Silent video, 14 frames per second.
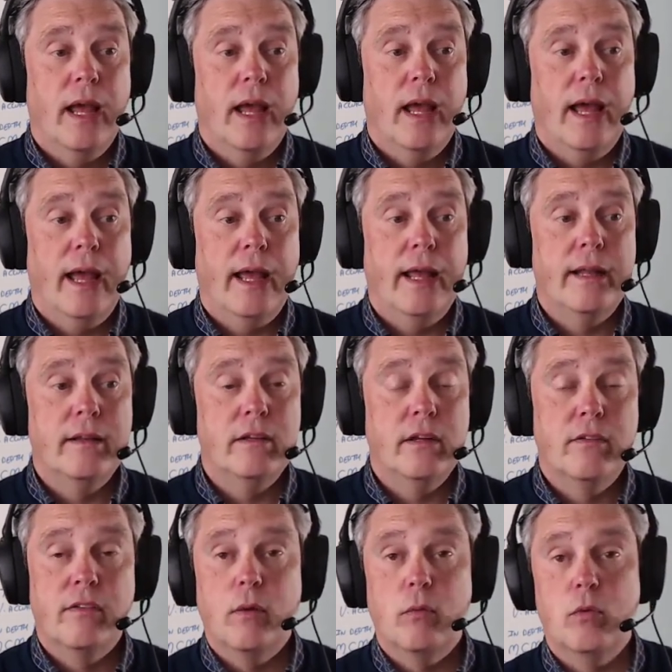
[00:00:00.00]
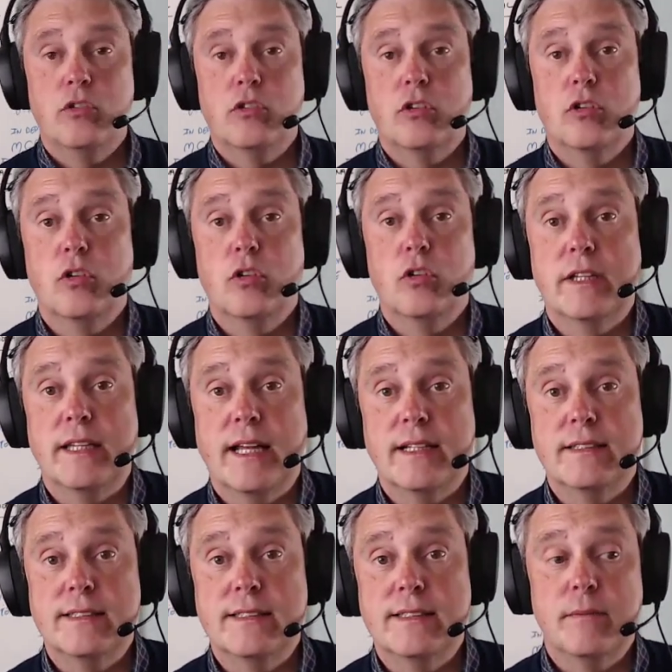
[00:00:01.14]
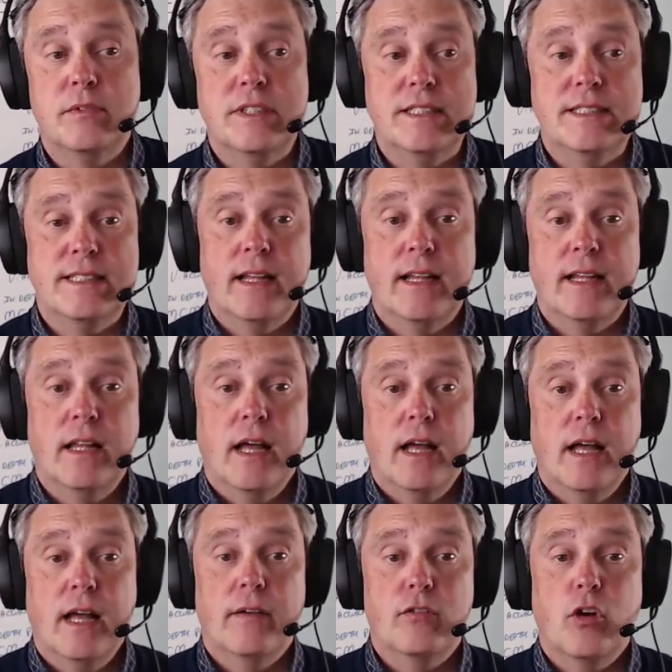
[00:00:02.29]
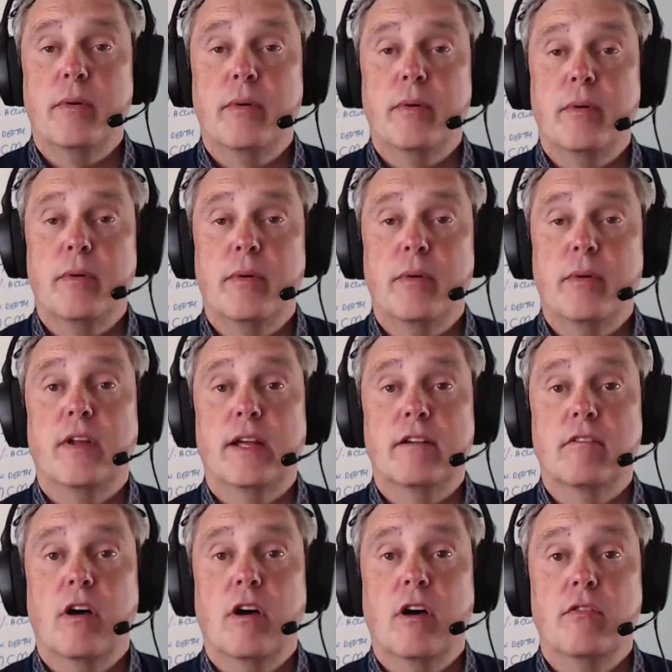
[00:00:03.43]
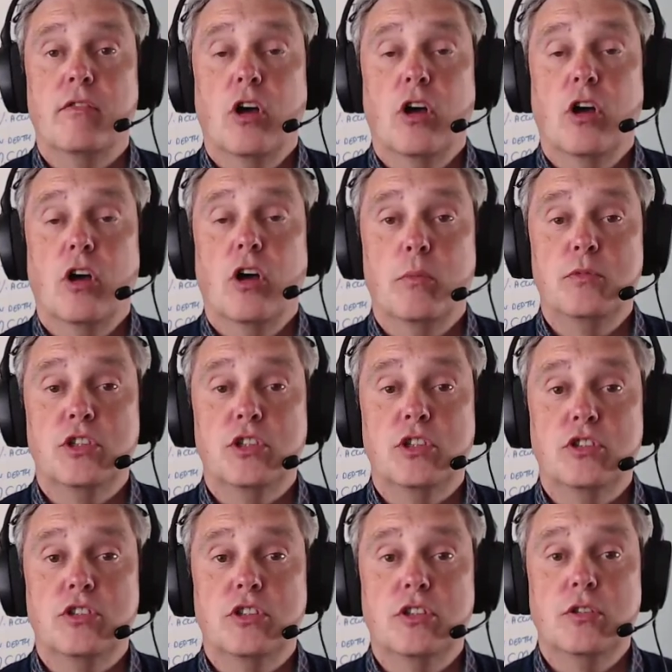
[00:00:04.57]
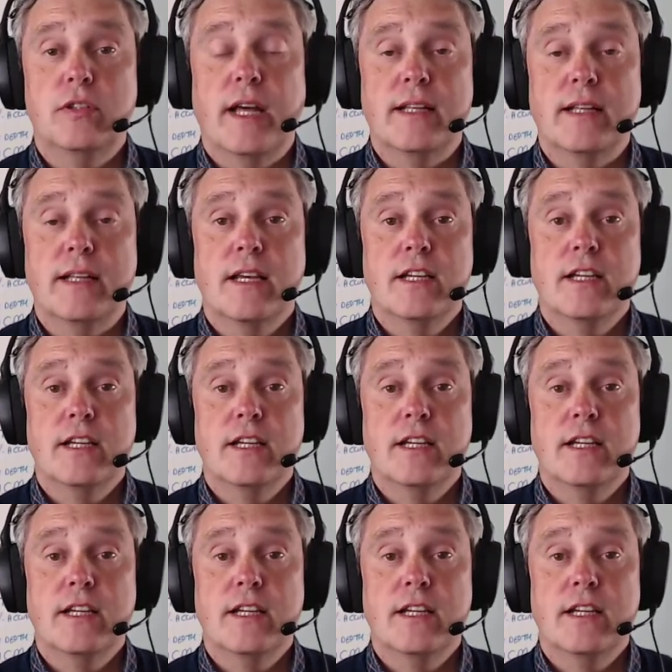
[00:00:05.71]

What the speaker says: And if I want to look at that in some detail, I've got my butterfly graph options to do that.